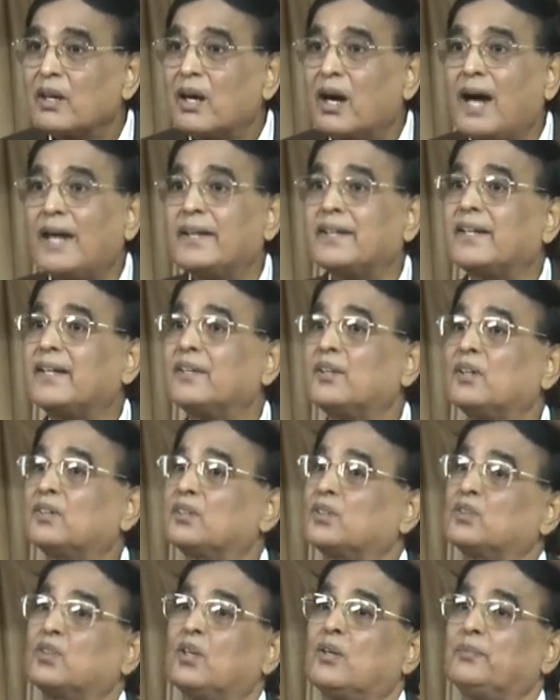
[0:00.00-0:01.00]
I cannot
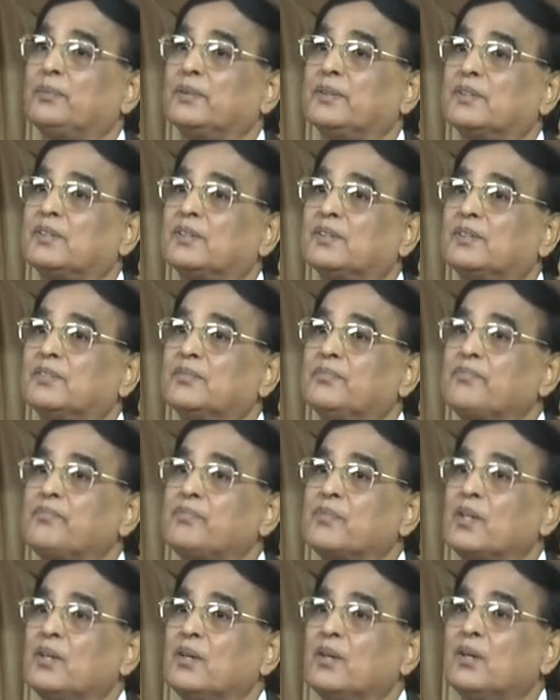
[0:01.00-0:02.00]
stop it.
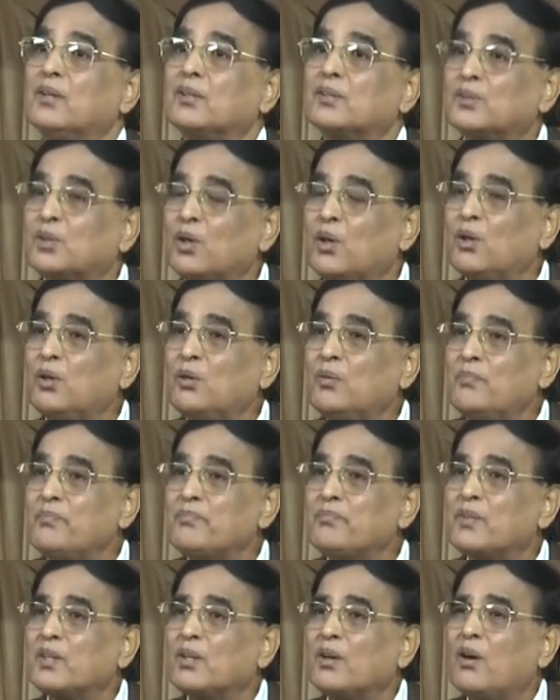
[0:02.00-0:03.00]
So
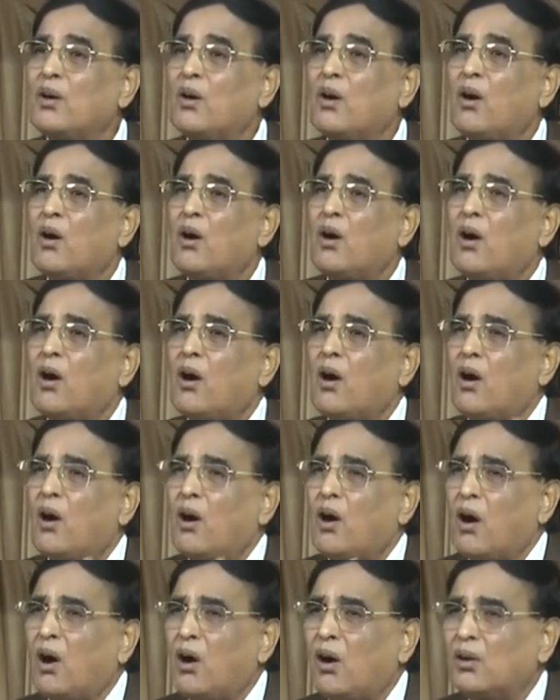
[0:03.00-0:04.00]

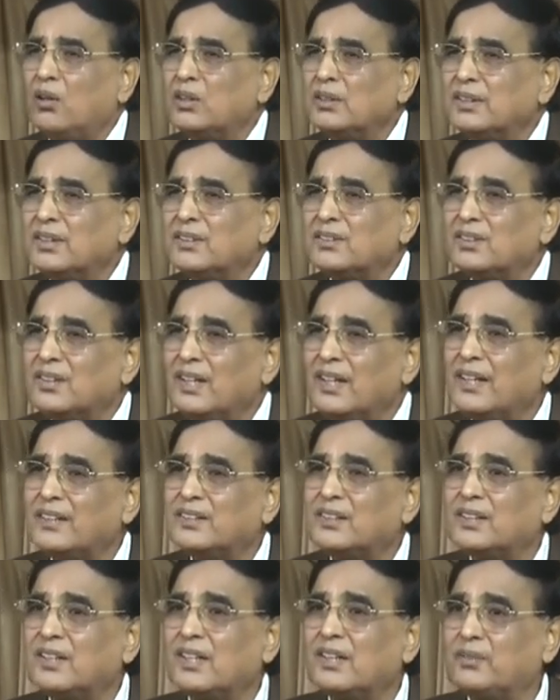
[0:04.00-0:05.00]
all these
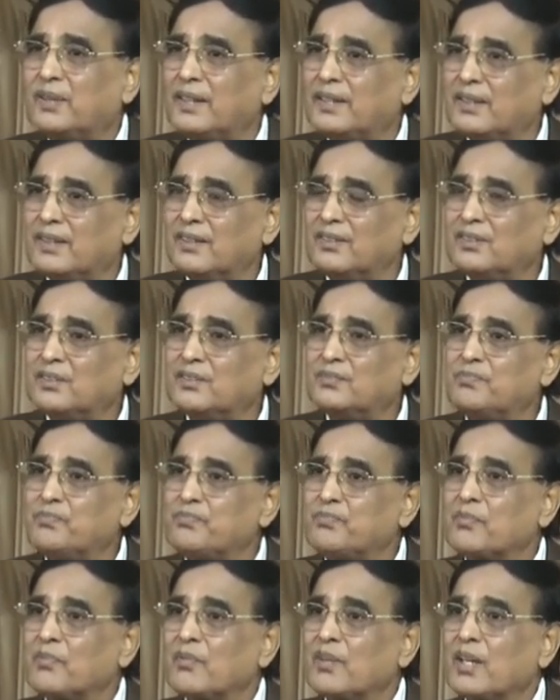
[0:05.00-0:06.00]
electrical vehicles,
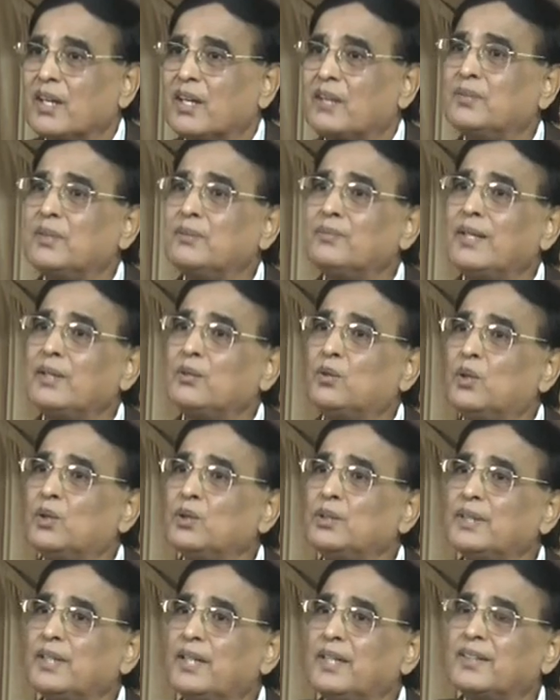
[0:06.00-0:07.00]
even my
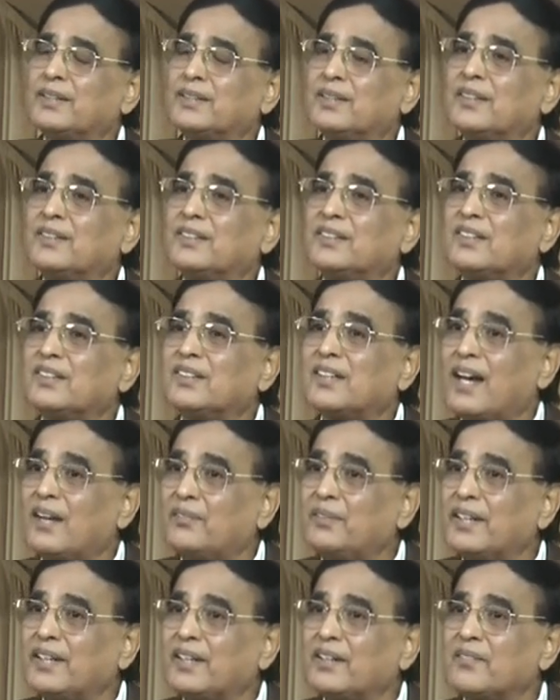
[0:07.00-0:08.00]
own relations is
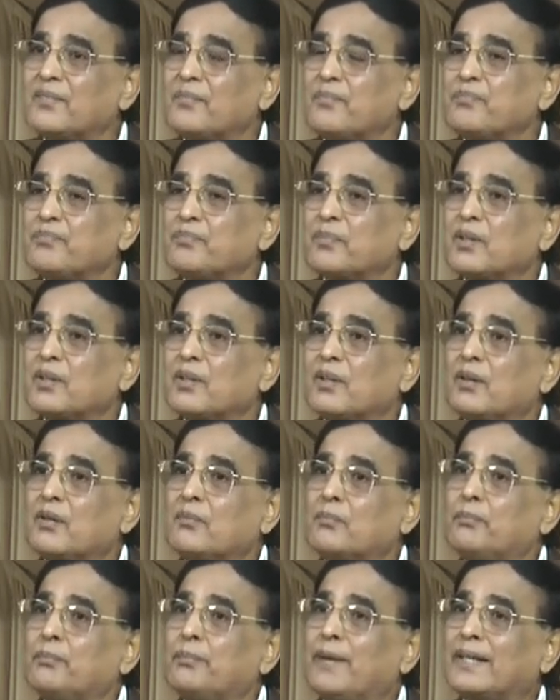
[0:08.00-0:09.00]
having
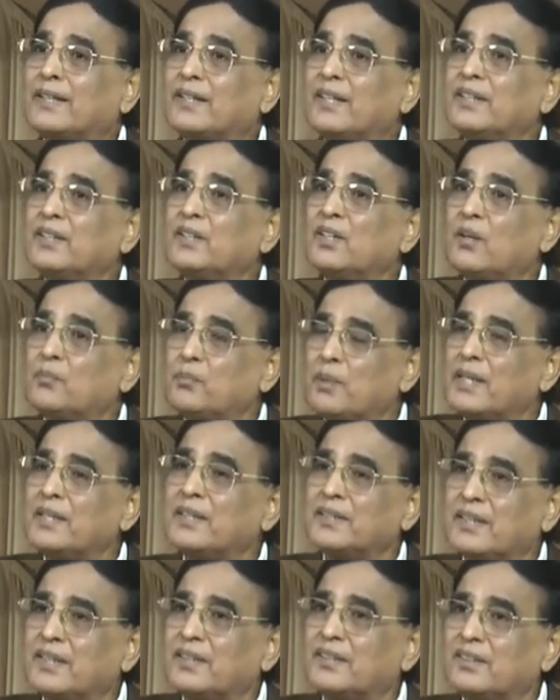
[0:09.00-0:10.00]
battery
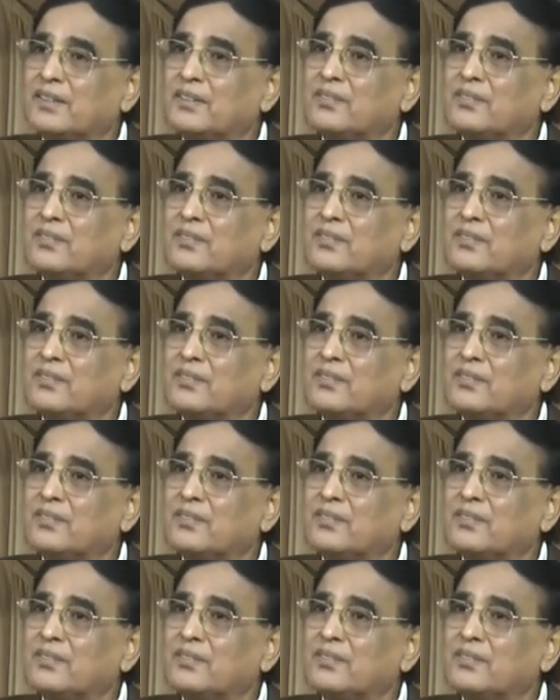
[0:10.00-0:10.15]
operated